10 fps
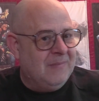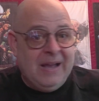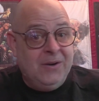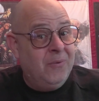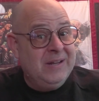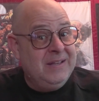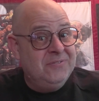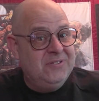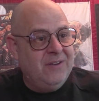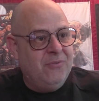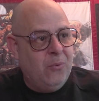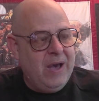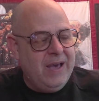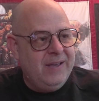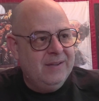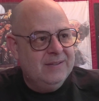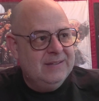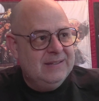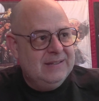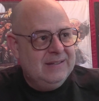I don't want to give stuff away.
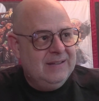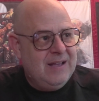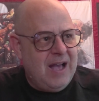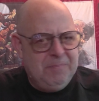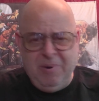I